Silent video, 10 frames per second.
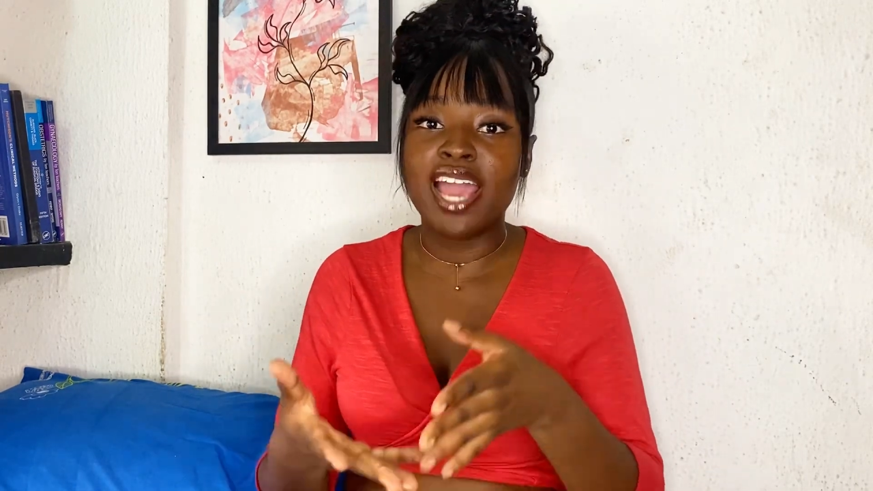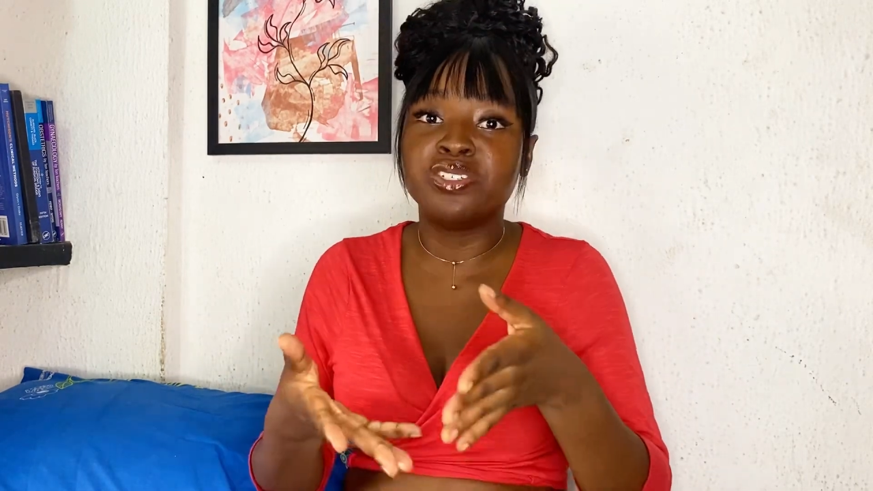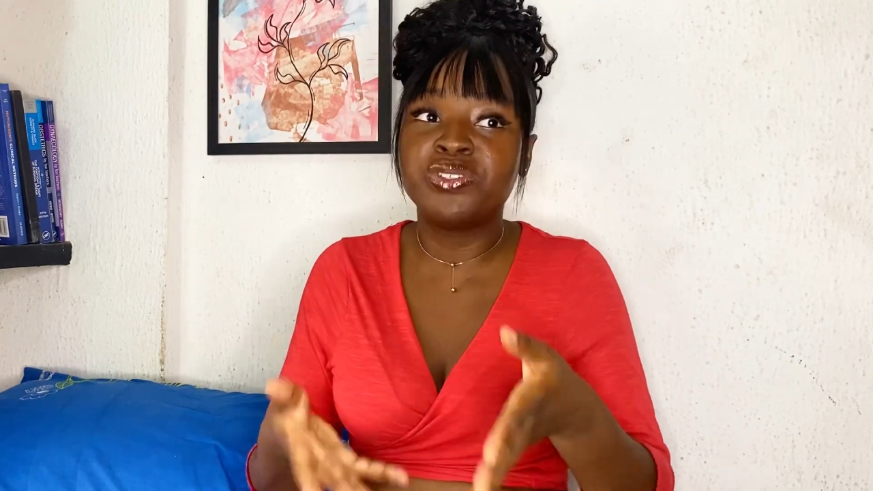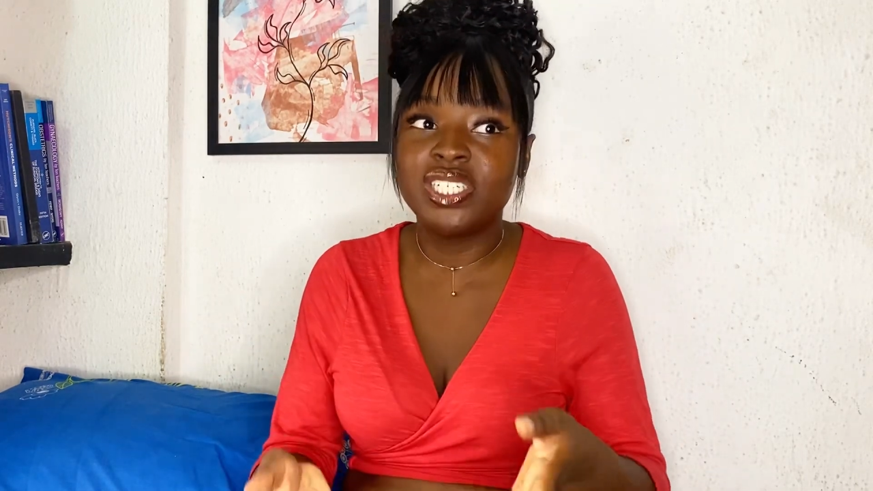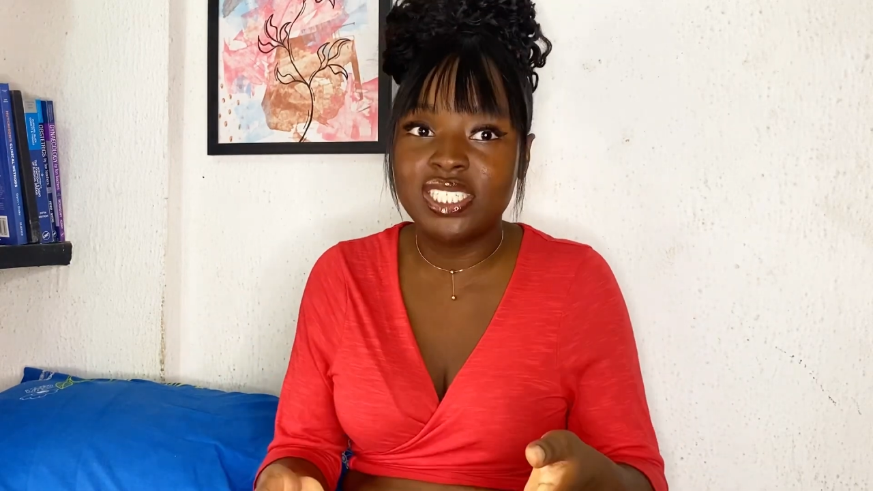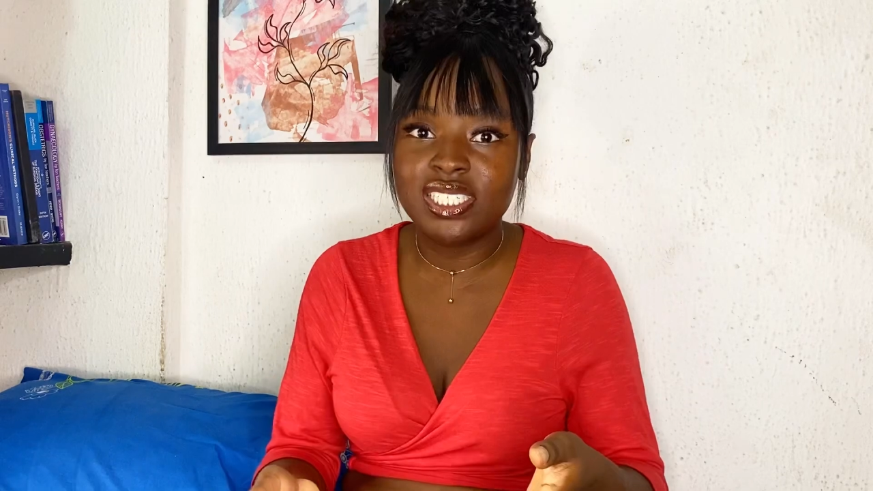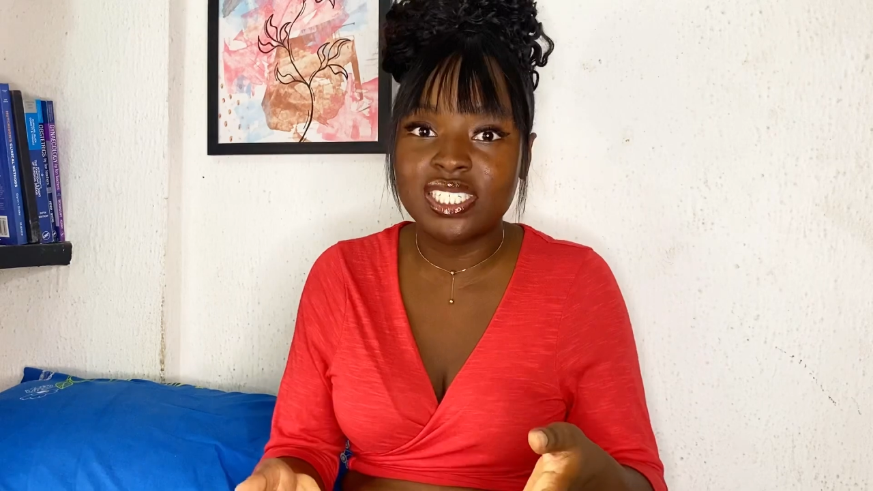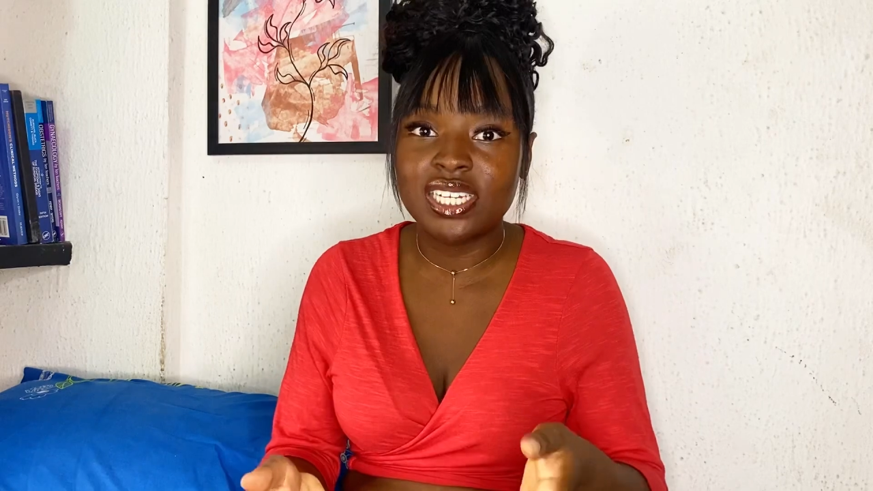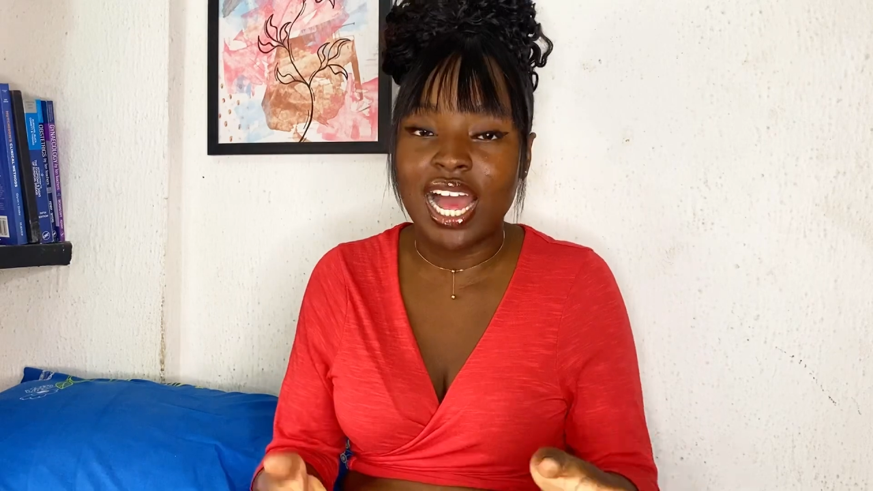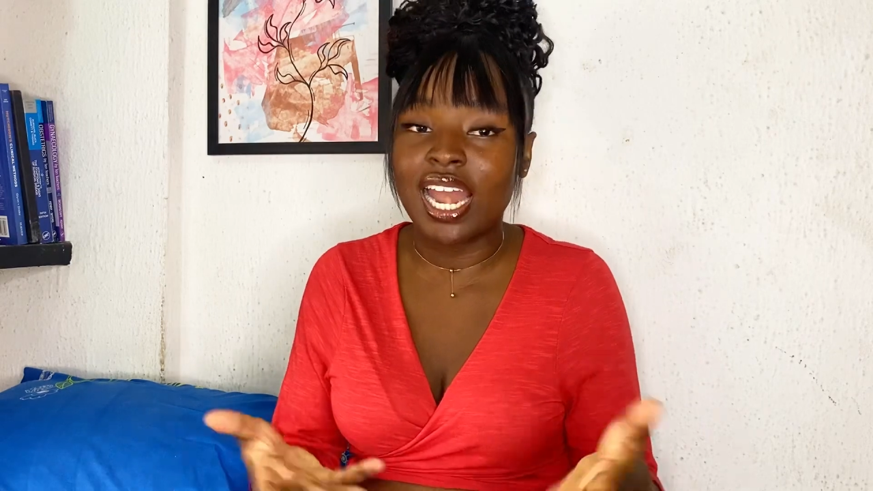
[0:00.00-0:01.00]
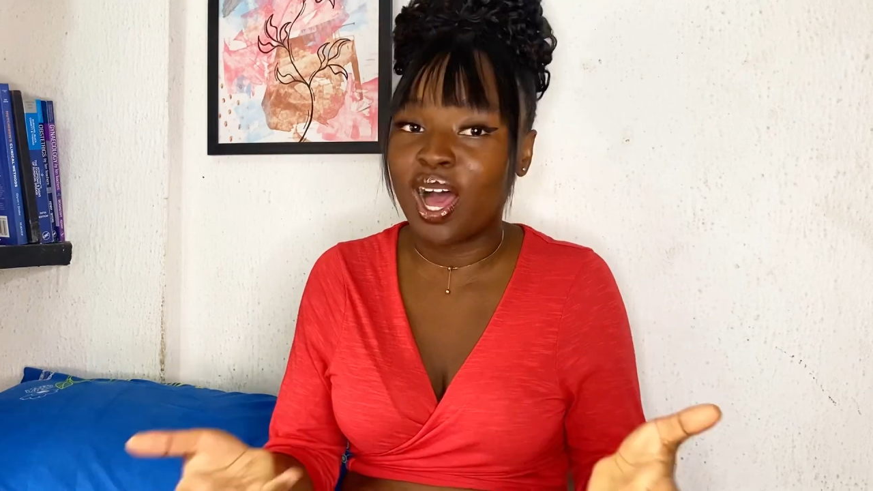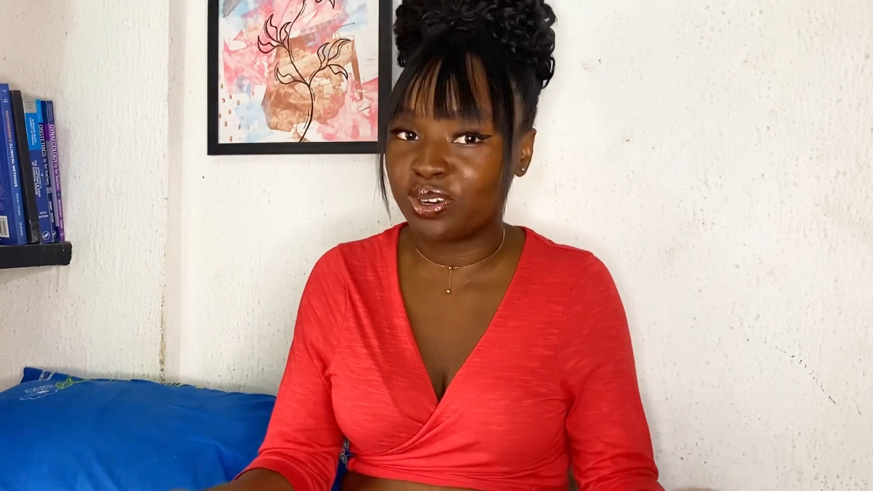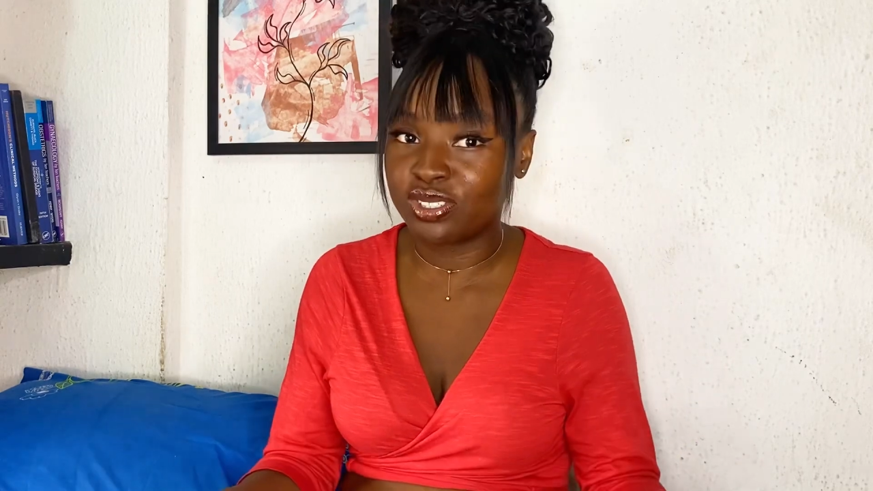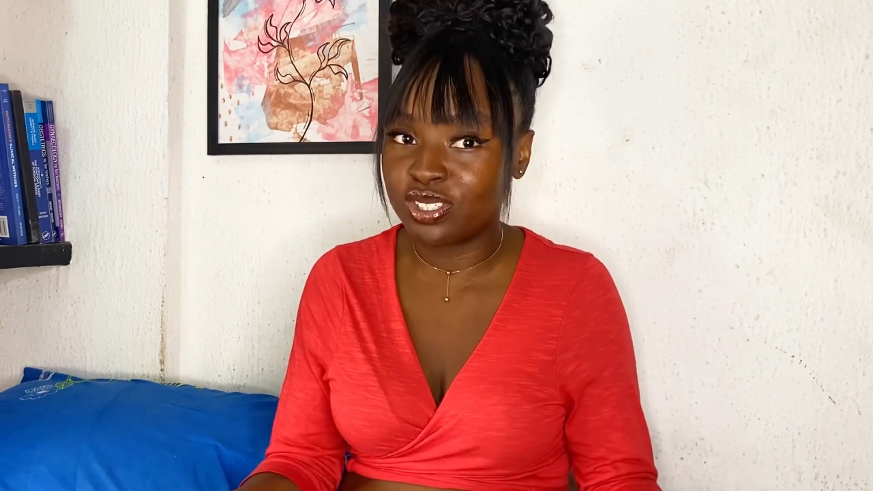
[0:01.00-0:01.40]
read aloud.